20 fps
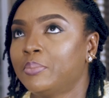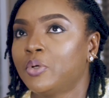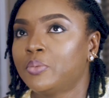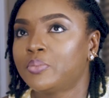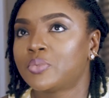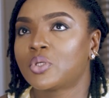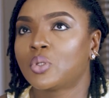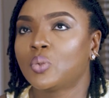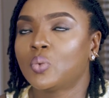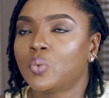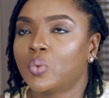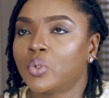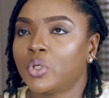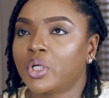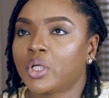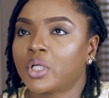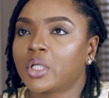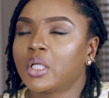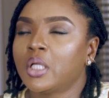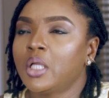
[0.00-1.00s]
and Moms at
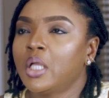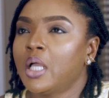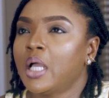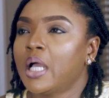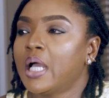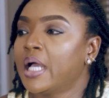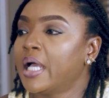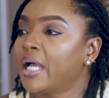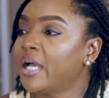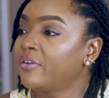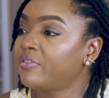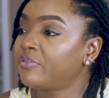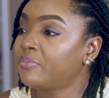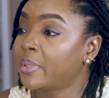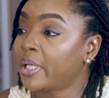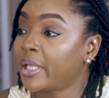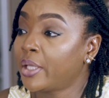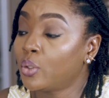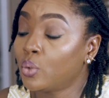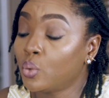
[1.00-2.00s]
Work. I
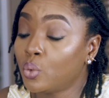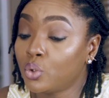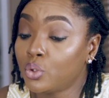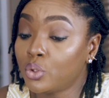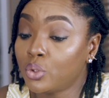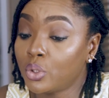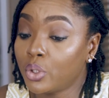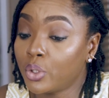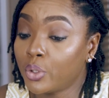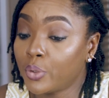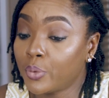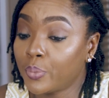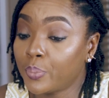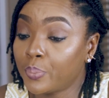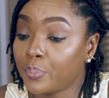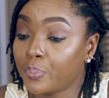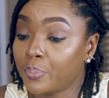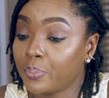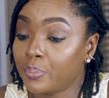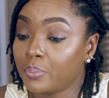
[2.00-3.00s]
have my
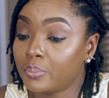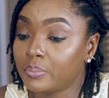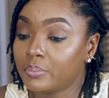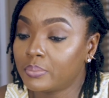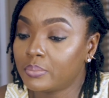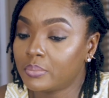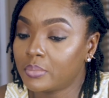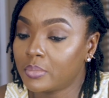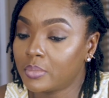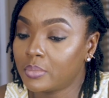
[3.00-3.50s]
own